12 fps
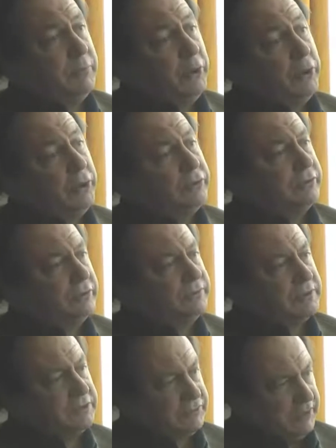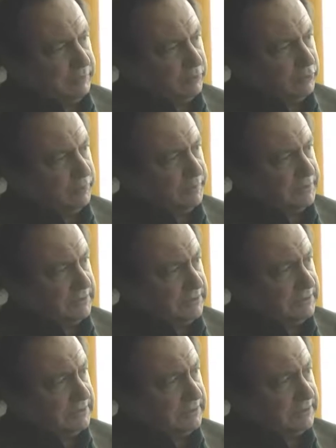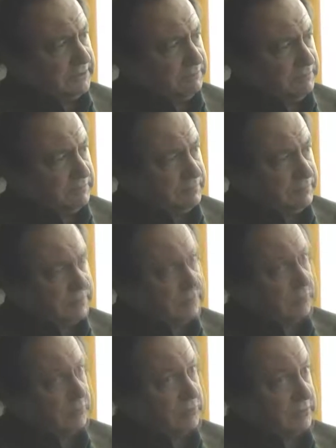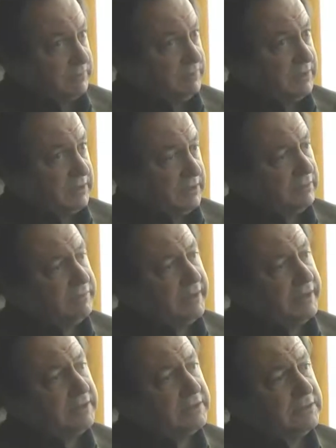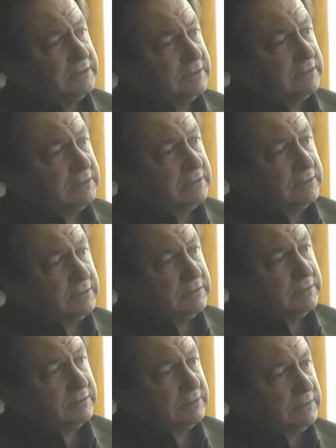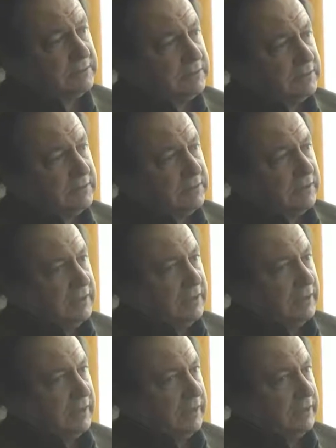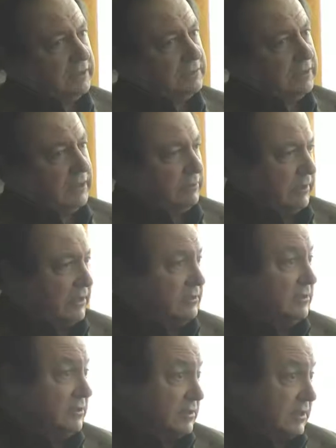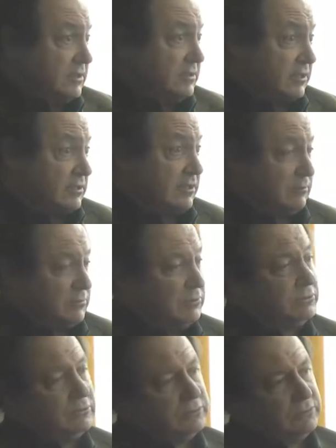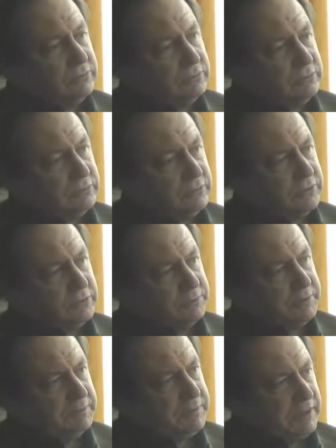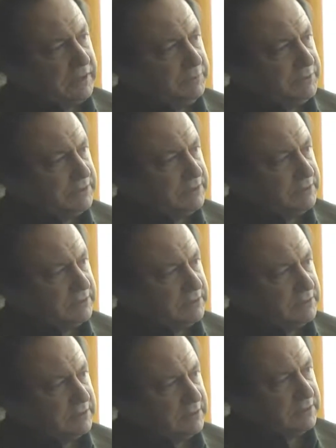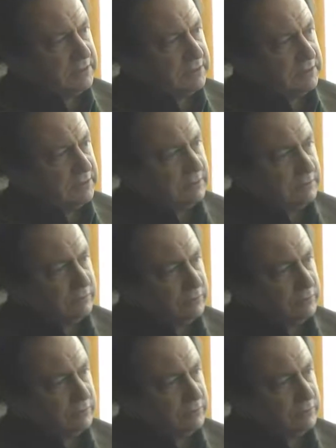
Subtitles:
birth of the Green movement in Italy. This was beginning of the 80s. Mm-hmm. And then in 86 I came to the European Parliament, and I